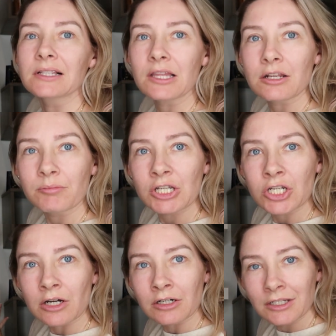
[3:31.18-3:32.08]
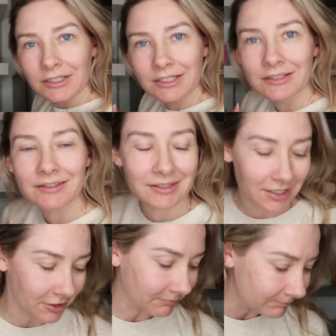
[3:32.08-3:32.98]
it's a little bit dark.
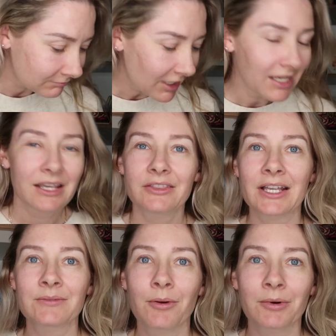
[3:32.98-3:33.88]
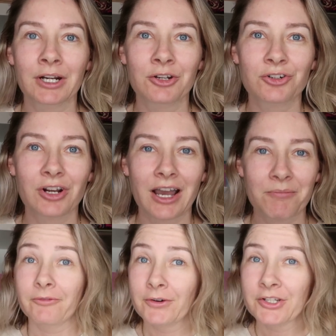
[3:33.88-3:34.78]
So that's what we're gonna
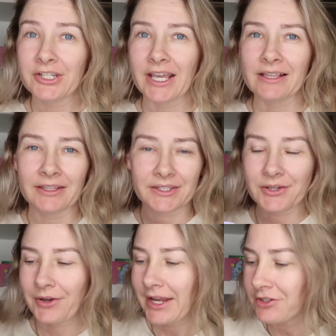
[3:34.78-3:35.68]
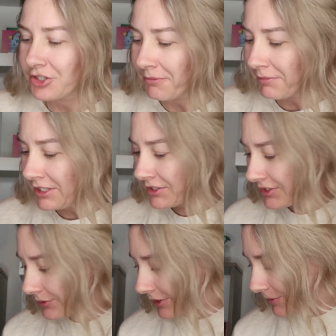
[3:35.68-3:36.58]
try. But for today, let's go ahead and jump
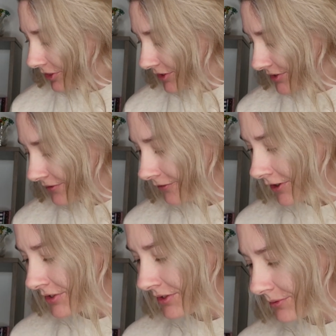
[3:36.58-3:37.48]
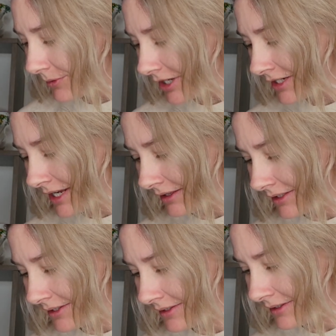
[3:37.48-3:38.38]
into it with this first one. And let's